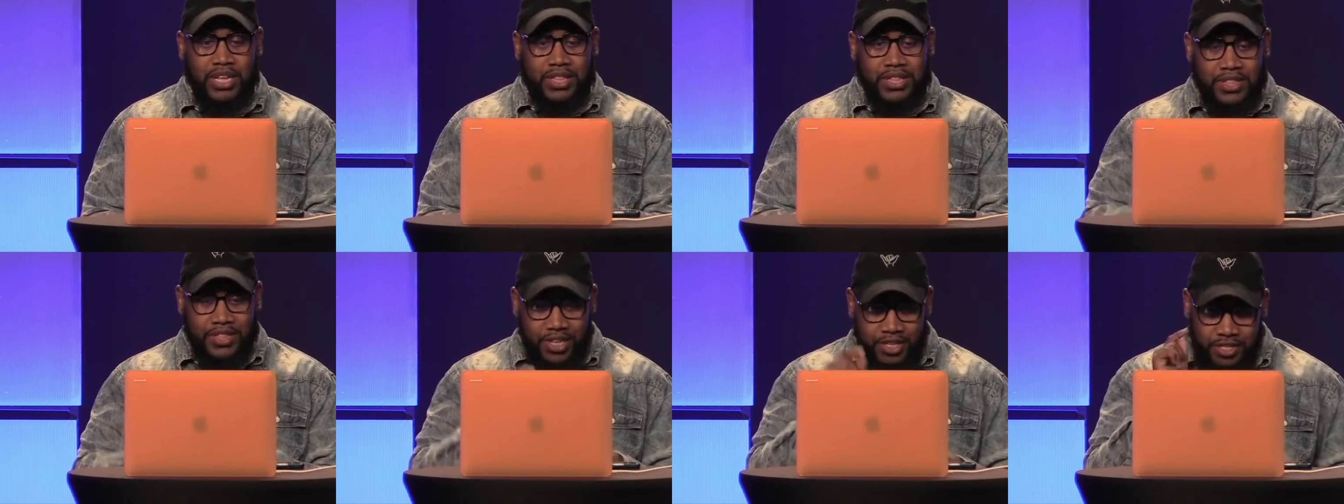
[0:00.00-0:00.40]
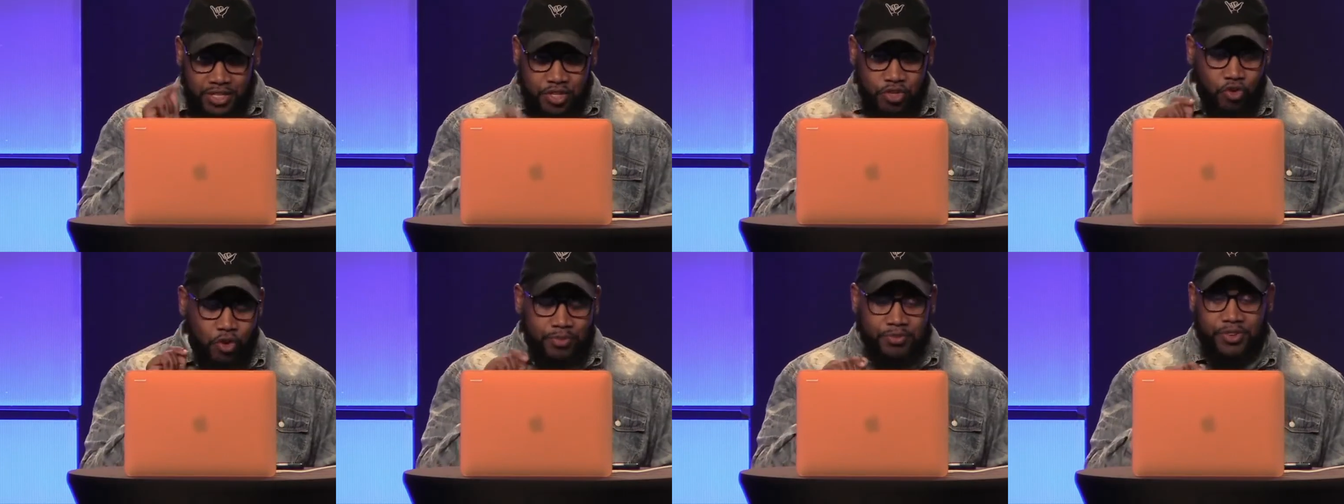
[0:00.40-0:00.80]
There's a
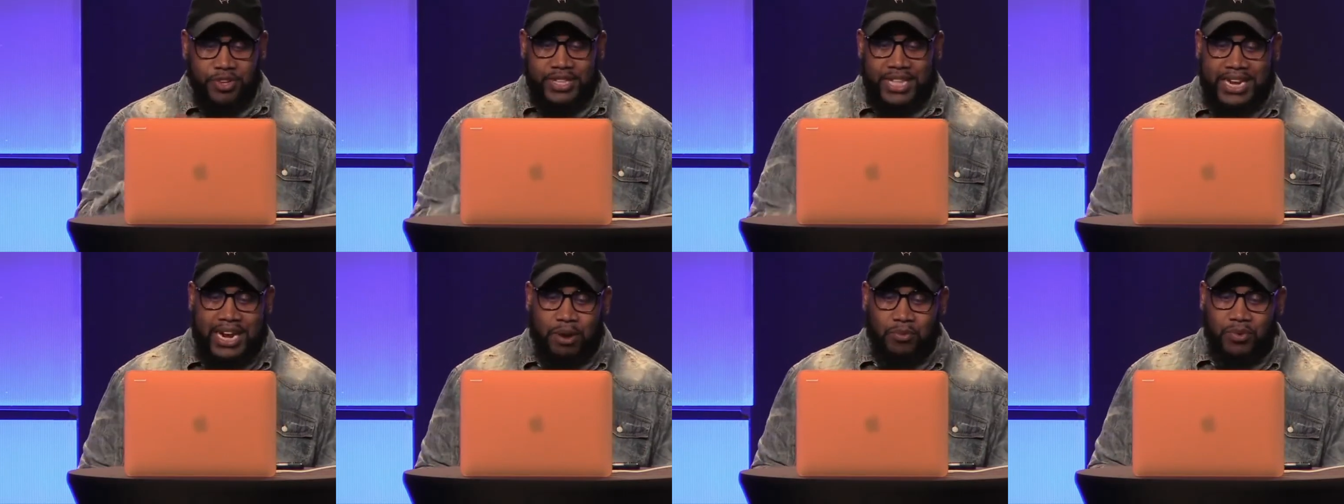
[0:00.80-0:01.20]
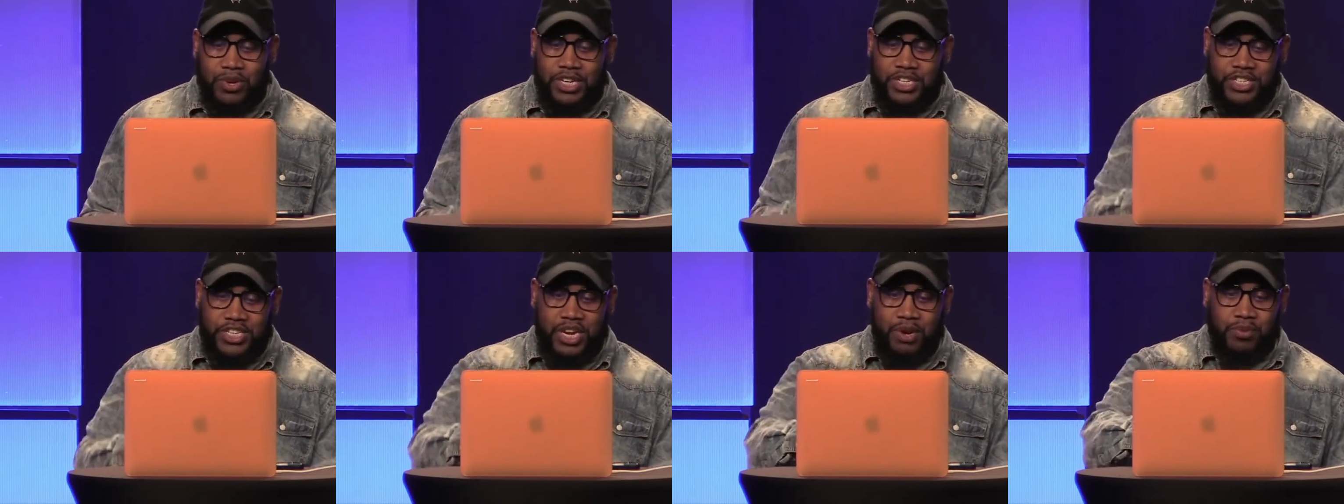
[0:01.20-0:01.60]
scripture that I want to
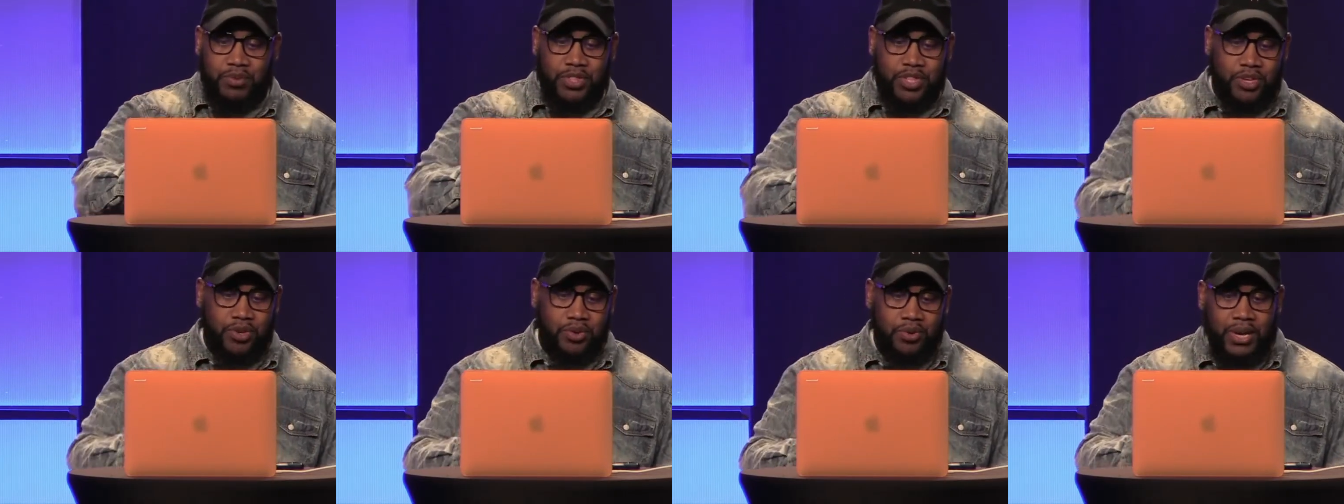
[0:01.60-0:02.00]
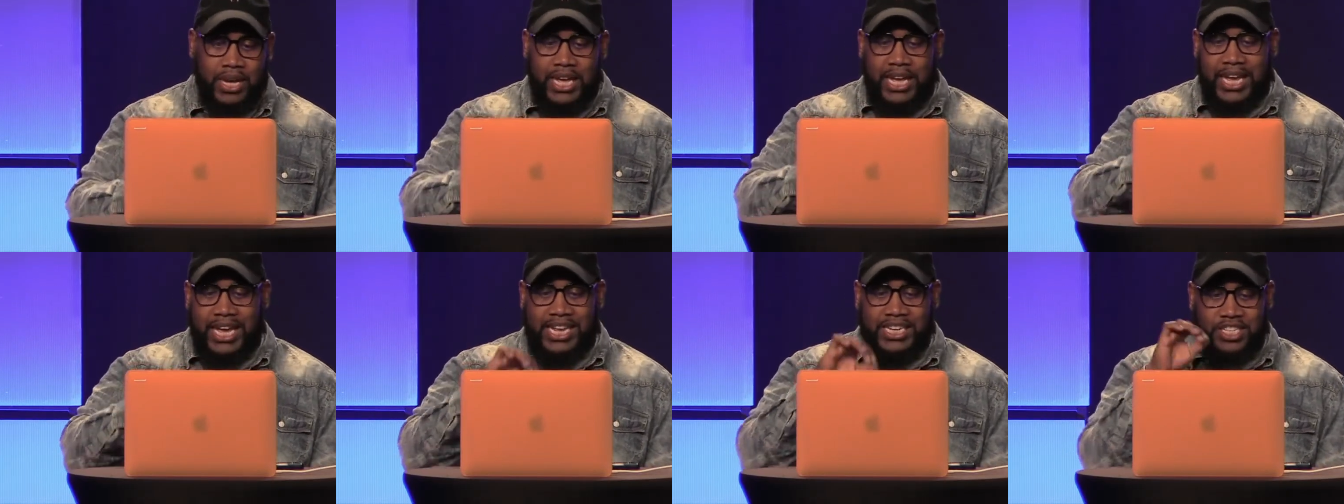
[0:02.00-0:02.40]
share with you
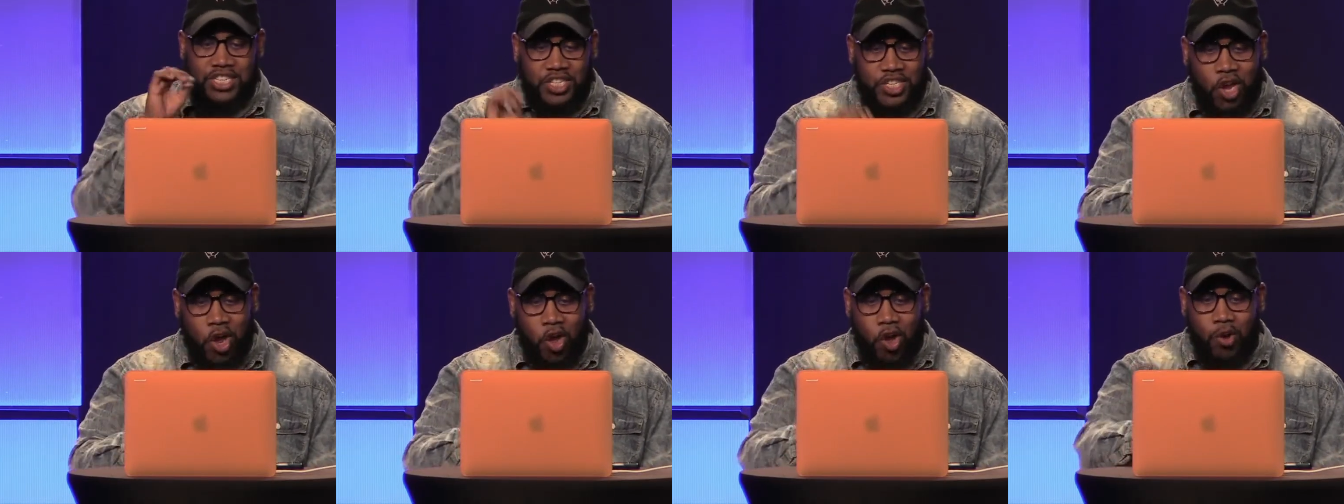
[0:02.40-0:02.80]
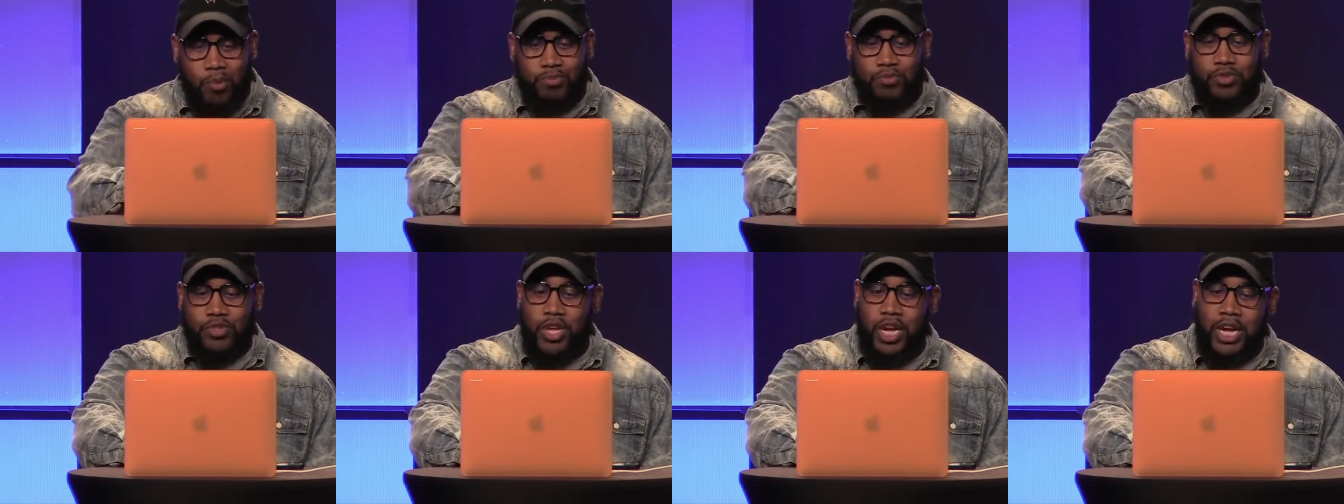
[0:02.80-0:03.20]
in Psalm
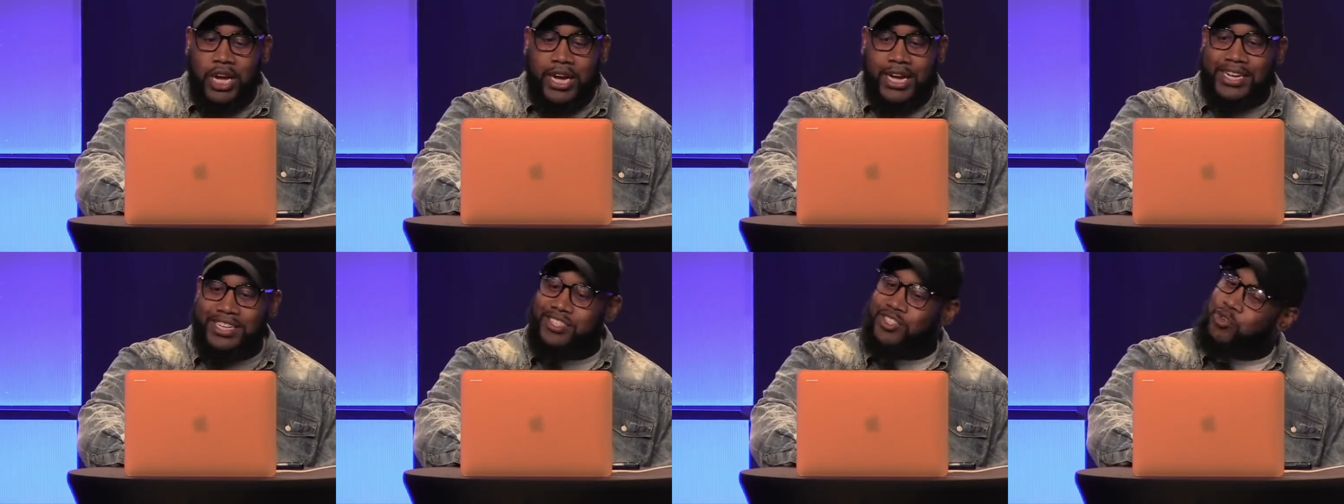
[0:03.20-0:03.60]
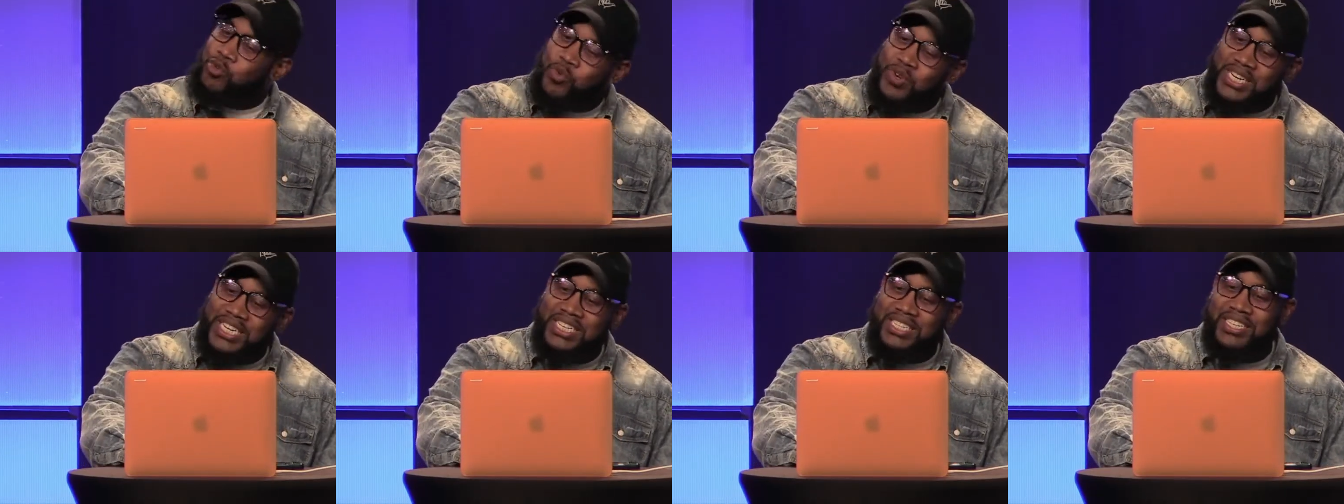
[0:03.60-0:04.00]

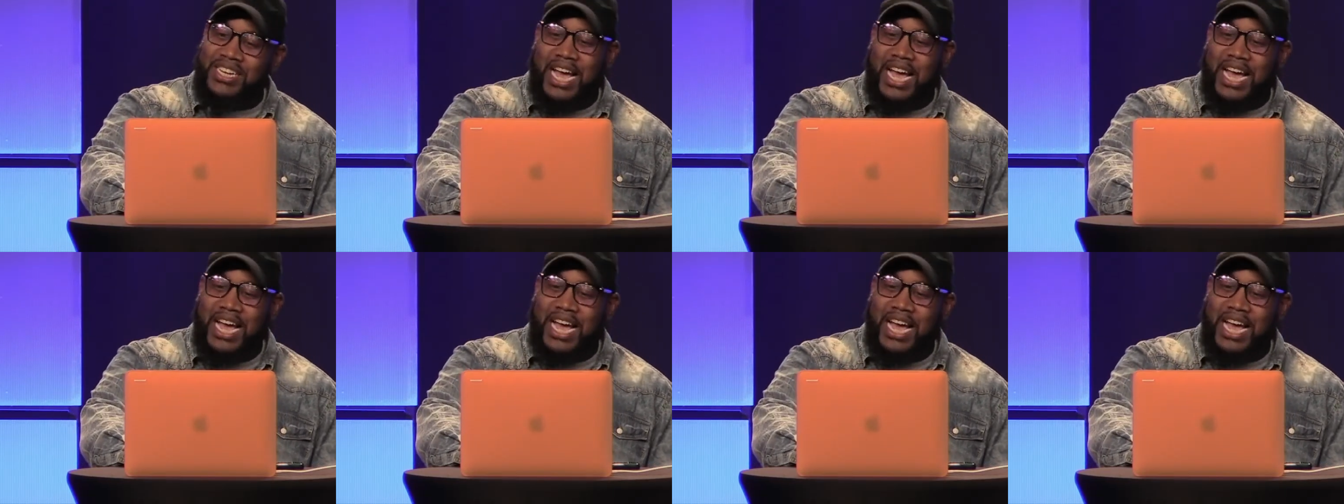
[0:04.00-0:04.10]
20.